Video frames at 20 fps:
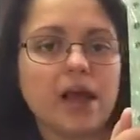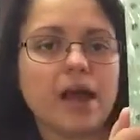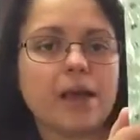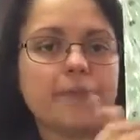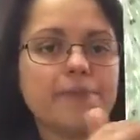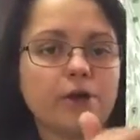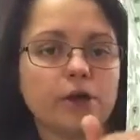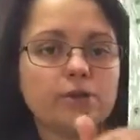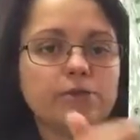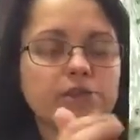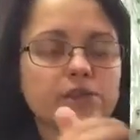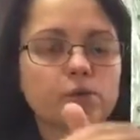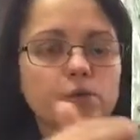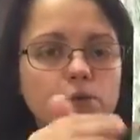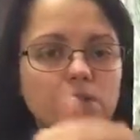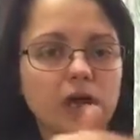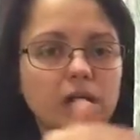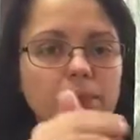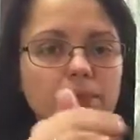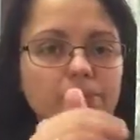And those all
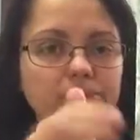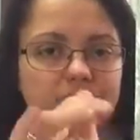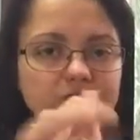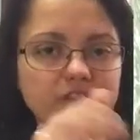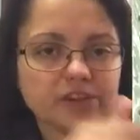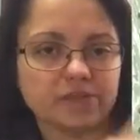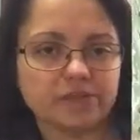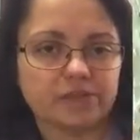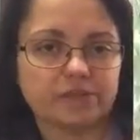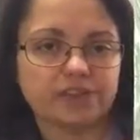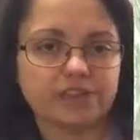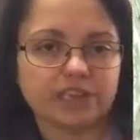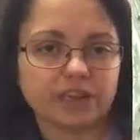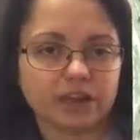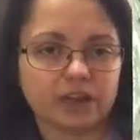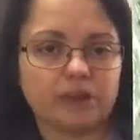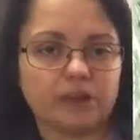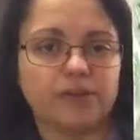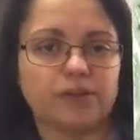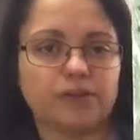come with a different
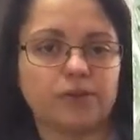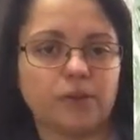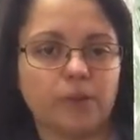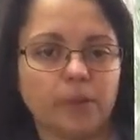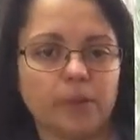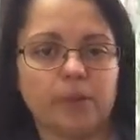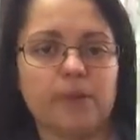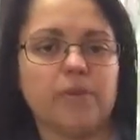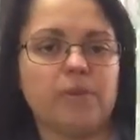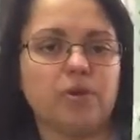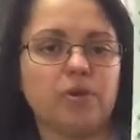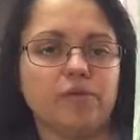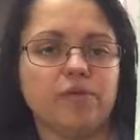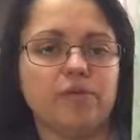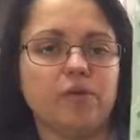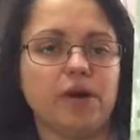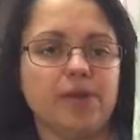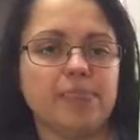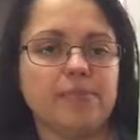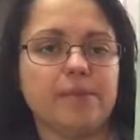slogan on them. You'll
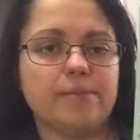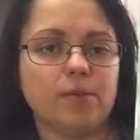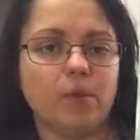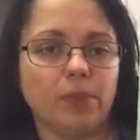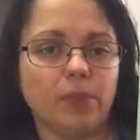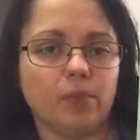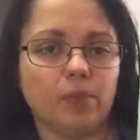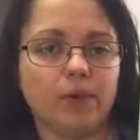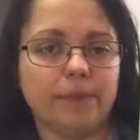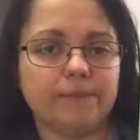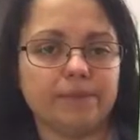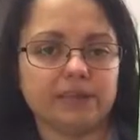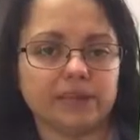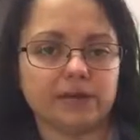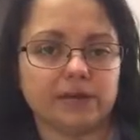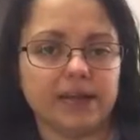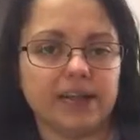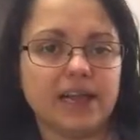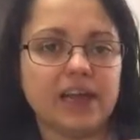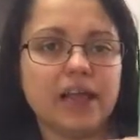find them on the
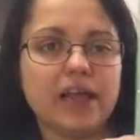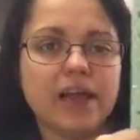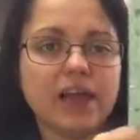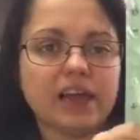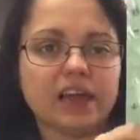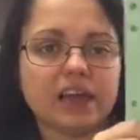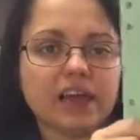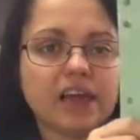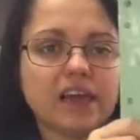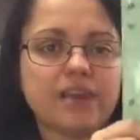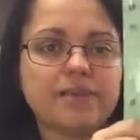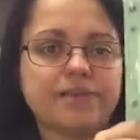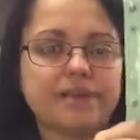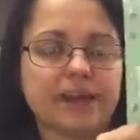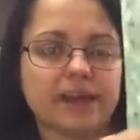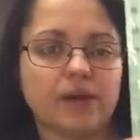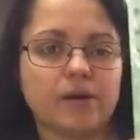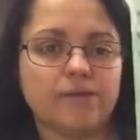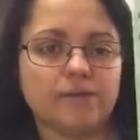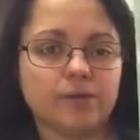website. Again,
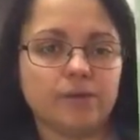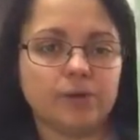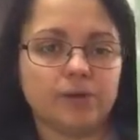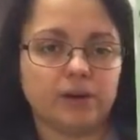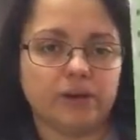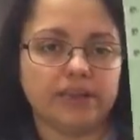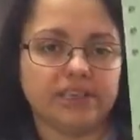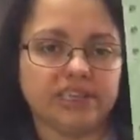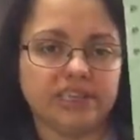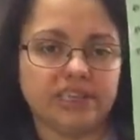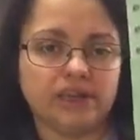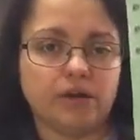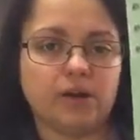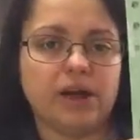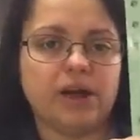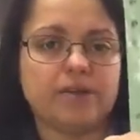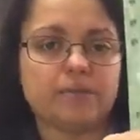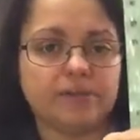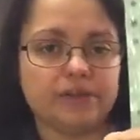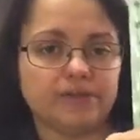they are
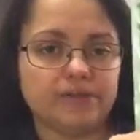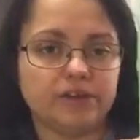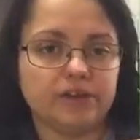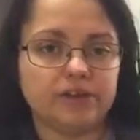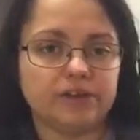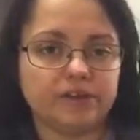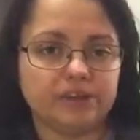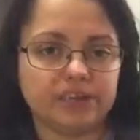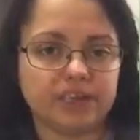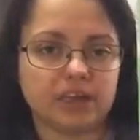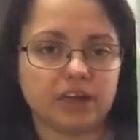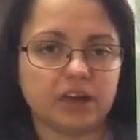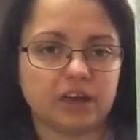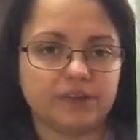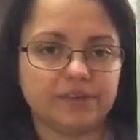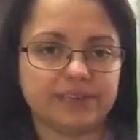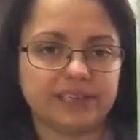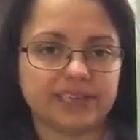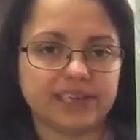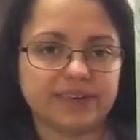£4.99, but if you use the
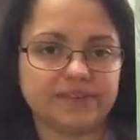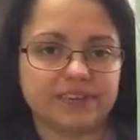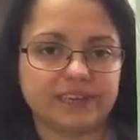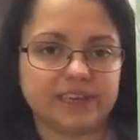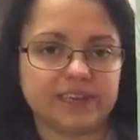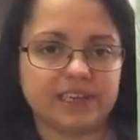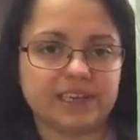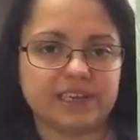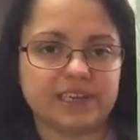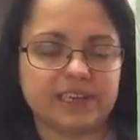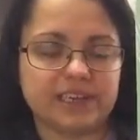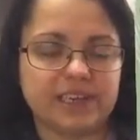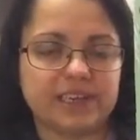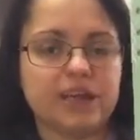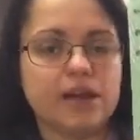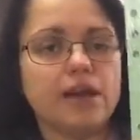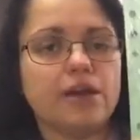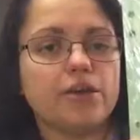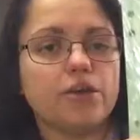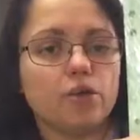code SAVE60,
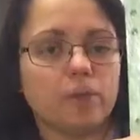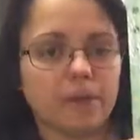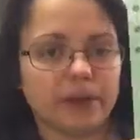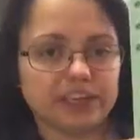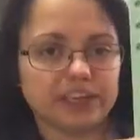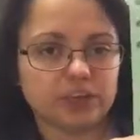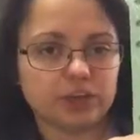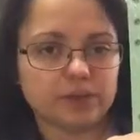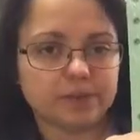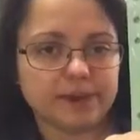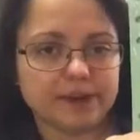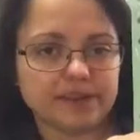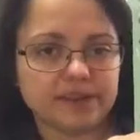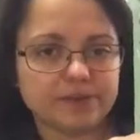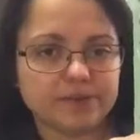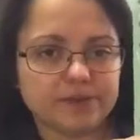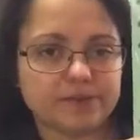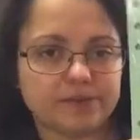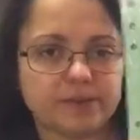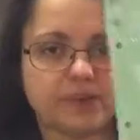you'll pay
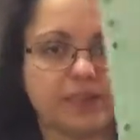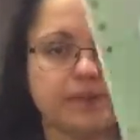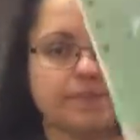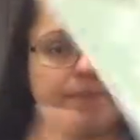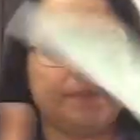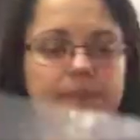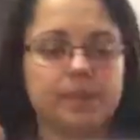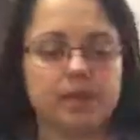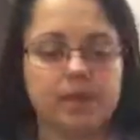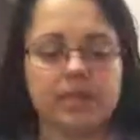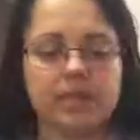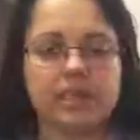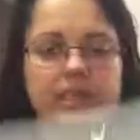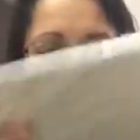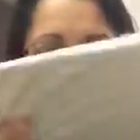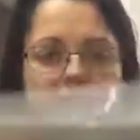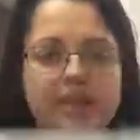£2.50. So